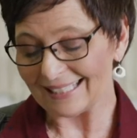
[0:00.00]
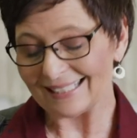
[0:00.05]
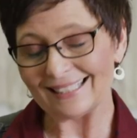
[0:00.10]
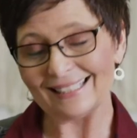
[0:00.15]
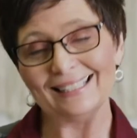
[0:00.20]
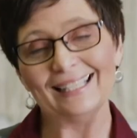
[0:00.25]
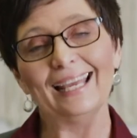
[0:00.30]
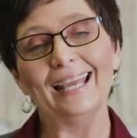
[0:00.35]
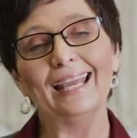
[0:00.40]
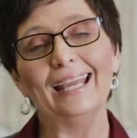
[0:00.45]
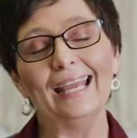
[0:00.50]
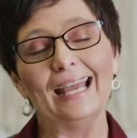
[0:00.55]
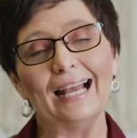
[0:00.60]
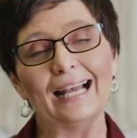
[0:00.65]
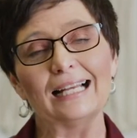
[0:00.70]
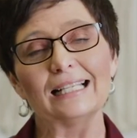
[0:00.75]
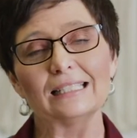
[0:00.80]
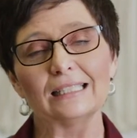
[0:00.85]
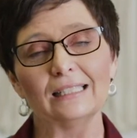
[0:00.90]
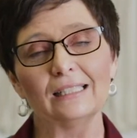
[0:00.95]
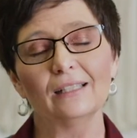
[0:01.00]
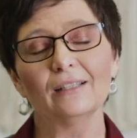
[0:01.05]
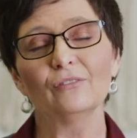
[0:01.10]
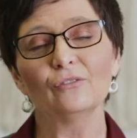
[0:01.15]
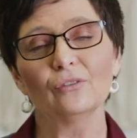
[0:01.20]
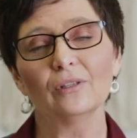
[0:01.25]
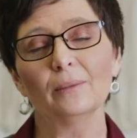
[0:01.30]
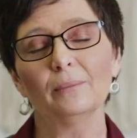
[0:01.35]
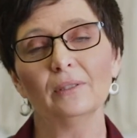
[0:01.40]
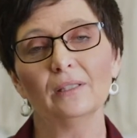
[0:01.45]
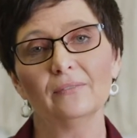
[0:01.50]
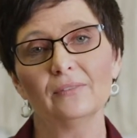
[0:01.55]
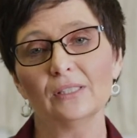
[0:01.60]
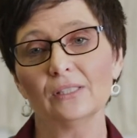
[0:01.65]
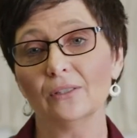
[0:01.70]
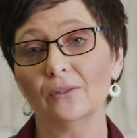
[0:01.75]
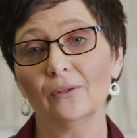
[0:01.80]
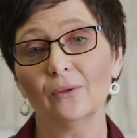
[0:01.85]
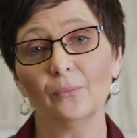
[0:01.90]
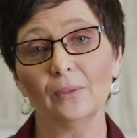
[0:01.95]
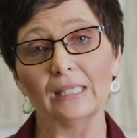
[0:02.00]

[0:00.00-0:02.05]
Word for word: Today has enough trouble of its own,